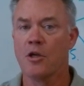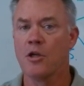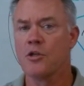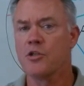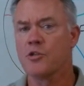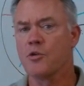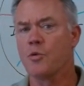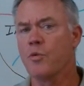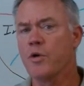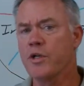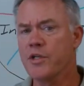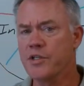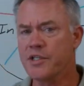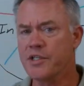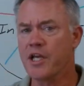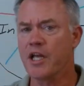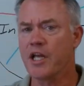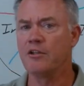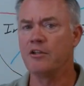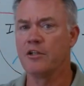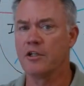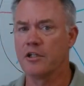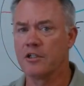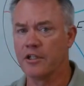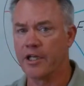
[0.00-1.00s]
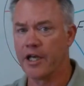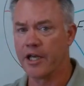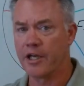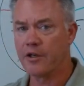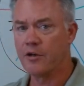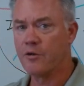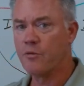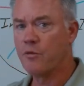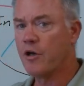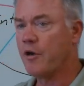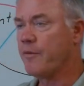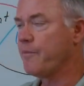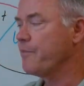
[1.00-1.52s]
So what does that look like?
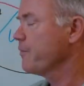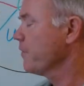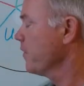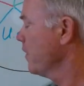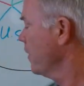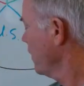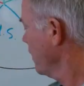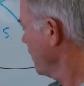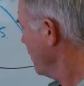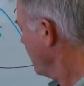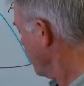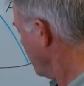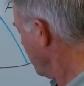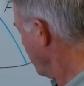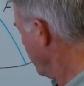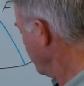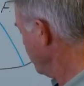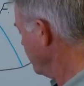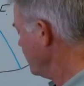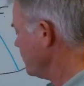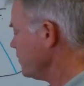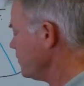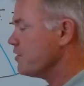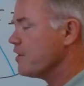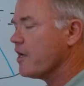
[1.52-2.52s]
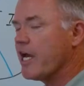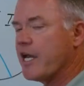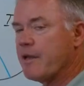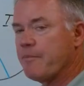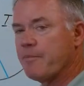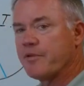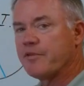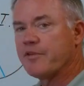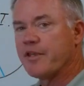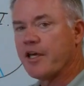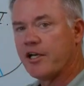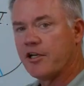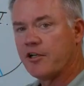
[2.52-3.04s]
Well, on this
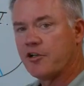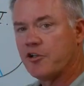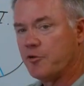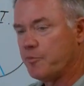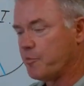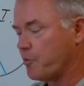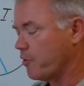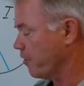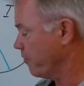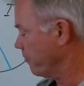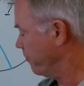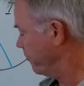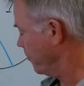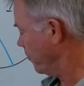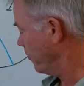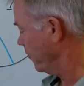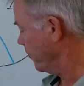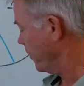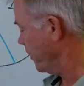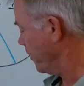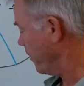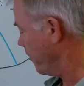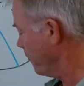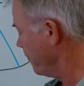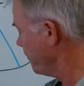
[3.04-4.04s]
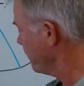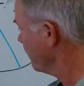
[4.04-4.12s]
hypothetical portfolio,